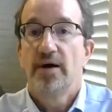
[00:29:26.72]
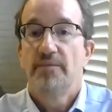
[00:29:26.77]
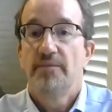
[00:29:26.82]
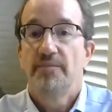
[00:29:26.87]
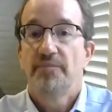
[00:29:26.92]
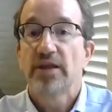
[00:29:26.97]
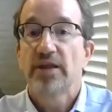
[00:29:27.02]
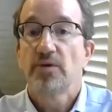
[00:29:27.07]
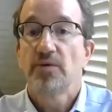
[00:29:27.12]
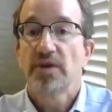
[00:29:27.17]

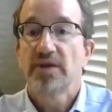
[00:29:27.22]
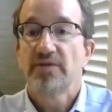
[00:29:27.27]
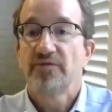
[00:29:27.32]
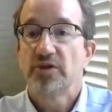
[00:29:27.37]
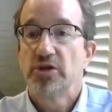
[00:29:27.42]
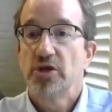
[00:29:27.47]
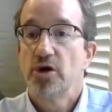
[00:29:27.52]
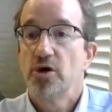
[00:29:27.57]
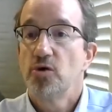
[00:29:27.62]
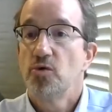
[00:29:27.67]
They don't
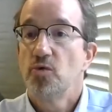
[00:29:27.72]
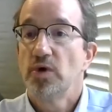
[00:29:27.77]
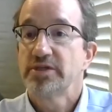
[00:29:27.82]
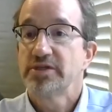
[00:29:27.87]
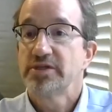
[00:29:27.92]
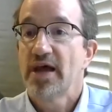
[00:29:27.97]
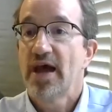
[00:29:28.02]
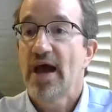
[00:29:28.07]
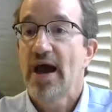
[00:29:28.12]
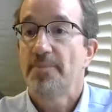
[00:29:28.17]
even know
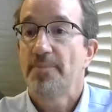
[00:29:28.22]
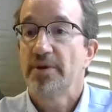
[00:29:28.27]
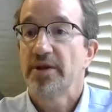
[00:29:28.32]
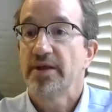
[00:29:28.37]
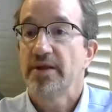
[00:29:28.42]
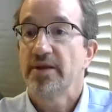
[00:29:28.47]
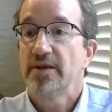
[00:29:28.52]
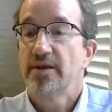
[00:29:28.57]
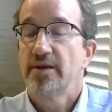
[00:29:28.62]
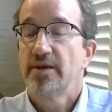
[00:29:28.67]
what's happening.
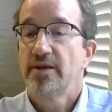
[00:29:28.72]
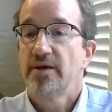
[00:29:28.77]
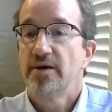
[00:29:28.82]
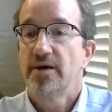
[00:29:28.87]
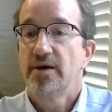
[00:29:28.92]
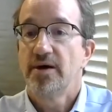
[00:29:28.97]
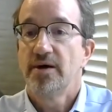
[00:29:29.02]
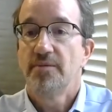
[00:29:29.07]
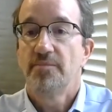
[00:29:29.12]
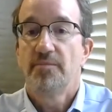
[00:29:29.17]

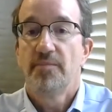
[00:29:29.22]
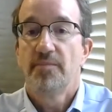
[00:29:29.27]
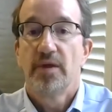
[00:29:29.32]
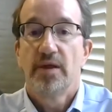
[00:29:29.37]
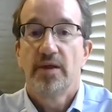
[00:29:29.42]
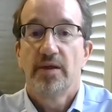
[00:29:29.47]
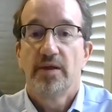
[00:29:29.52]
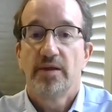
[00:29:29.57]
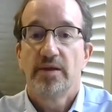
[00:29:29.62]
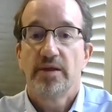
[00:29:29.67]

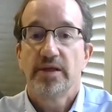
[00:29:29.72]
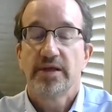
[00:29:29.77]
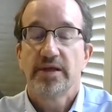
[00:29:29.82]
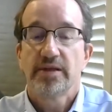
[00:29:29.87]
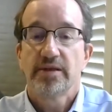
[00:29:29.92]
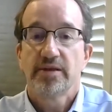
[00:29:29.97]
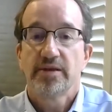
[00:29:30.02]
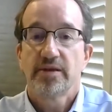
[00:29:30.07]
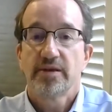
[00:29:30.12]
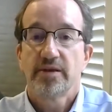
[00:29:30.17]

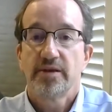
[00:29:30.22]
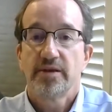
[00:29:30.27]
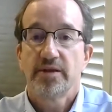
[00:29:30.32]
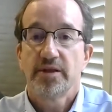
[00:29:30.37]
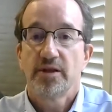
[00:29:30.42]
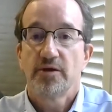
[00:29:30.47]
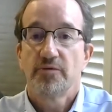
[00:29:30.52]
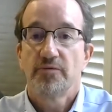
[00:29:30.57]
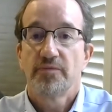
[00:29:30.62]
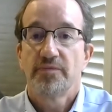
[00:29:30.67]
And
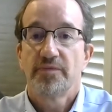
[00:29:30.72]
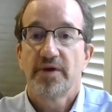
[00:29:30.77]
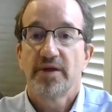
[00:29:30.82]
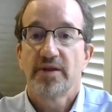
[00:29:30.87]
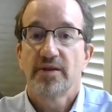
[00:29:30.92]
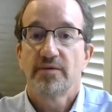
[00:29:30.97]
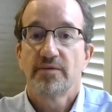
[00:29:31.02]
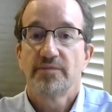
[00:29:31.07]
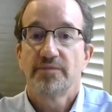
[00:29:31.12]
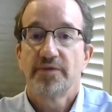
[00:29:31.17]

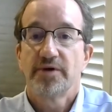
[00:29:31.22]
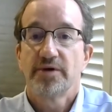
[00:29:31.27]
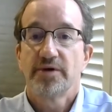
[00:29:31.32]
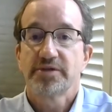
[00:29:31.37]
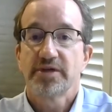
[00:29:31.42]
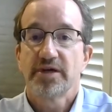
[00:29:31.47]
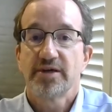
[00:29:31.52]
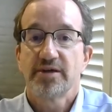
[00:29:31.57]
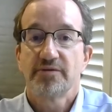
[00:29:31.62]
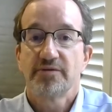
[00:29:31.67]
they'll
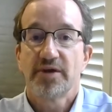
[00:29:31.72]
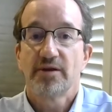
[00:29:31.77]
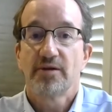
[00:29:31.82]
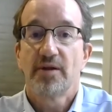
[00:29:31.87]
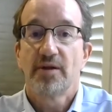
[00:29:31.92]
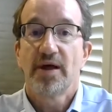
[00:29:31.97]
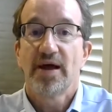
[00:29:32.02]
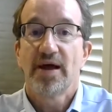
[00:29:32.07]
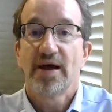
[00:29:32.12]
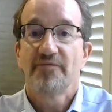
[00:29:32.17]
tell you they
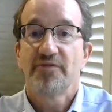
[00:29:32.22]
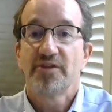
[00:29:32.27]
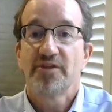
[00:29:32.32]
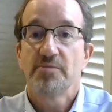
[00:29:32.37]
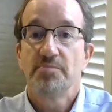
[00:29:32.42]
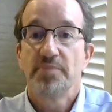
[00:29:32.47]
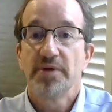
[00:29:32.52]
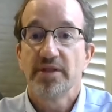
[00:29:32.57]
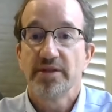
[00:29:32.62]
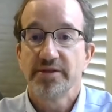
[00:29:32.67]
don't have the
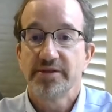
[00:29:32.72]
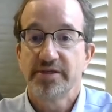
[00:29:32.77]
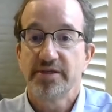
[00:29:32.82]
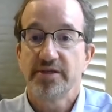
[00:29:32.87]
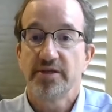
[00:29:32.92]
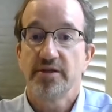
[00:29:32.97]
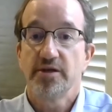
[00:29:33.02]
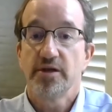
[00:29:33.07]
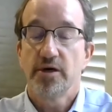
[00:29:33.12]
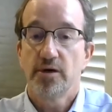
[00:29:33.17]
ability
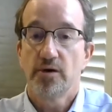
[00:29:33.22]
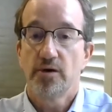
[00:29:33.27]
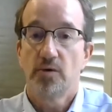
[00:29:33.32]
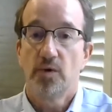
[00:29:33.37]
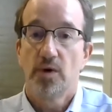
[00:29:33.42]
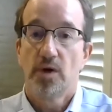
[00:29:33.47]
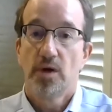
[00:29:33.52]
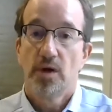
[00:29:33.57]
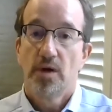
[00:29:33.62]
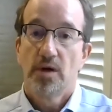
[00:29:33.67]
to know,
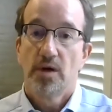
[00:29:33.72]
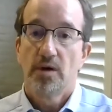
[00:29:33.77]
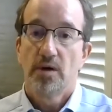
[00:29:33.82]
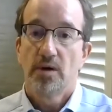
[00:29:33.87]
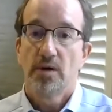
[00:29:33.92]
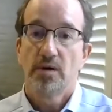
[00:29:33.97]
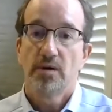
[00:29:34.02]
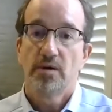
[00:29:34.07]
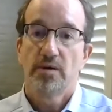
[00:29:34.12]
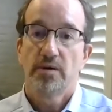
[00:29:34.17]

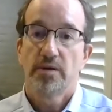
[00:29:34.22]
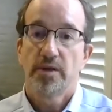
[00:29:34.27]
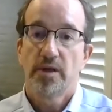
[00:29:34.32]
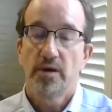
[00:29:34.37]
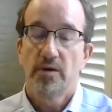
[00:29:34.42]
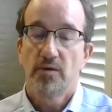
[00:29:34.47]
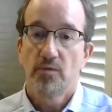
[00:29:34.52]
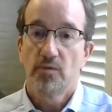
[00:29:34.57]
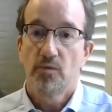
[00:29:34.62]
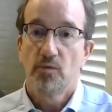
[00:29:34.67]

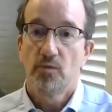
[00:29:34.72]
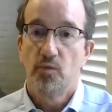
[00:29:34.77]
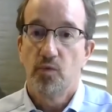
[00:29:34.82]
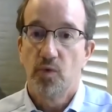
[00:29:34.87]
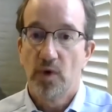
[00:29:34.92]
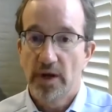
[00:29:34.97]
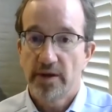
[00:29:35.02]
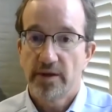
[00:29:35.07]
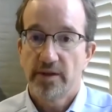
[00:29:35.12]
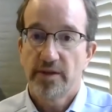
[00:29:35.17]

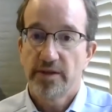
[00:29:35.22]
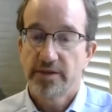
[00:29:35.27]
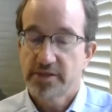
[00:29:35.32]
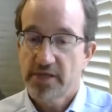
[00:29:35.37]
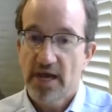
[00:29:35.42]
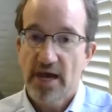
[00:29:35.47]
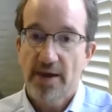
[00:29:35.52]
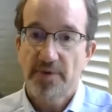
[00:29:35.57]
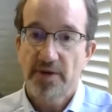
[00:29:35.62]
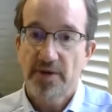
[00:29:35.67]
what is
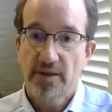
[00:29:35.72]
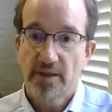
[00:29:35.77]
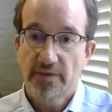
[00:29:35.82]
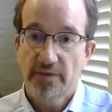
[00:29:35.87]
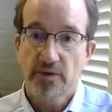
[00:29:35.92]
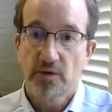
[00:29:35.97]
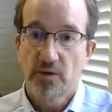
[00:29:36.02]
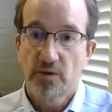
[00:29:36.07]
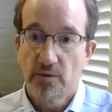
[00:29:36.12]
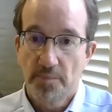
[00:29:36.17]
happening in
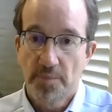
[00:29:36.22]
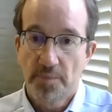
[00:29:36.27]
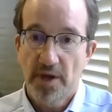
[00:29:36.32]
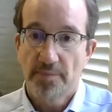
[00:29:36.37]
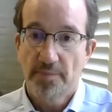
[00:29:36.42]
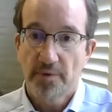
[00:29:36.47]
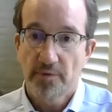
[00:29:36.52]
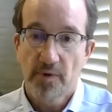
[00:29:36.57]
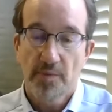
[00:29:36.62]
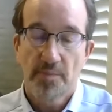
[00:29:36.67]
the
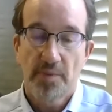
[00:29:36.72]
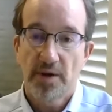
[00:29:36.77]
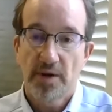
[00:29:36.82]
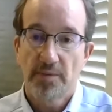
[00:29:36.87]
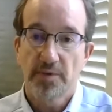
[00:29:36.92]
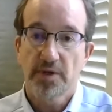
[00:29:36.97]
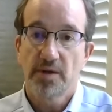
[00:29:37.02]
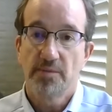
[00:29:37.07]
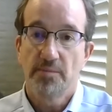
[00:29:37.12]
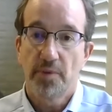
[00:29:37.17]
Culpeper
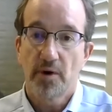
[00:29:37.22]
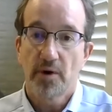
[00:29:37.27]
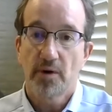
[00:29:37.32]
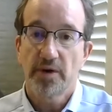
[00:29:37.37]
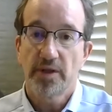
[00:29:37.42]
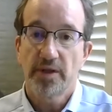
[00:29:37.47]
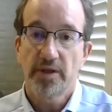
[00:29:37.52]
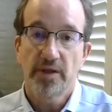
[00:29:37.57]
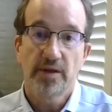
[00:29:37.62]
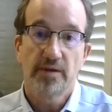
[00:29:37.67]
Republican
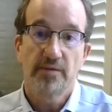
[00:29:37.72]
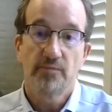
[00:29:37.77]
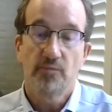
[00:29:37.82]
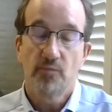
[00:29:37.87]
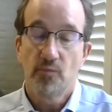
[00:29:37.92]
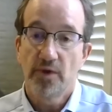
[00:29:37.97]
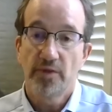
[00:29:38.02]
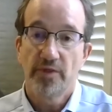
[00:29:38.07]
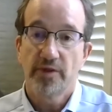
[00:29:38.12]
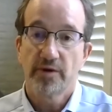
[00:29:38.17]
Party and
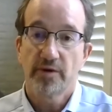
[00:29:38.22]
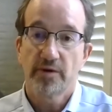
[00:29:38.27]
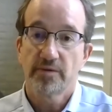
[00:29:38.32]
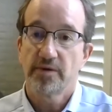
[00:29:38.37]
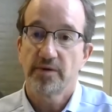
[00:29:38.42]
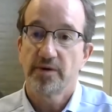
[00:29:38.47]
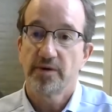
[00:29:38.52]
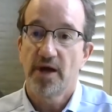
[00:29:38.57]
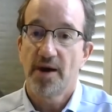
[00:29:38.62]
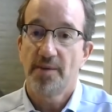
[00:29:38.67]
when
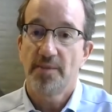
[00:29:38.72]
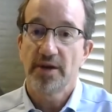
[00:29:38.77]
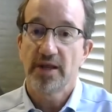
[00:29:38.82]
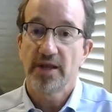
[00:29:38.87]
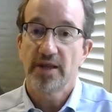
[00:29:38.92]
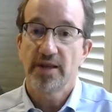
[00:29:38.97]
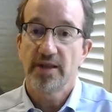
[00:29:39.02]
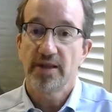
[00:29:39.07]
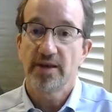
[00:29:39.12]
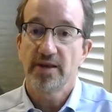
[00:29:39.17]
they're
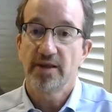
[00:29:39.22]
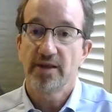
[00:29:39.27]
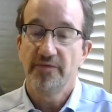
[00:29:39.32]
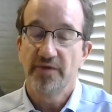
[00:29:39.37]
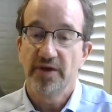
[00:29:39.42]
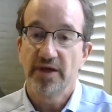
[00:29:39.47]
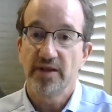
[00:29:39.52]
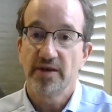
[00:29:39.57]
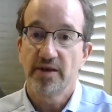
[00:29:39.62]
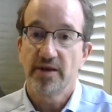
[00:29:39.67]
nominating
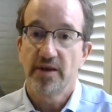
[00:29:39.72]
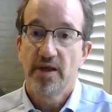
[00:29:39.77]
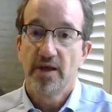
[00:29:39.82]
event.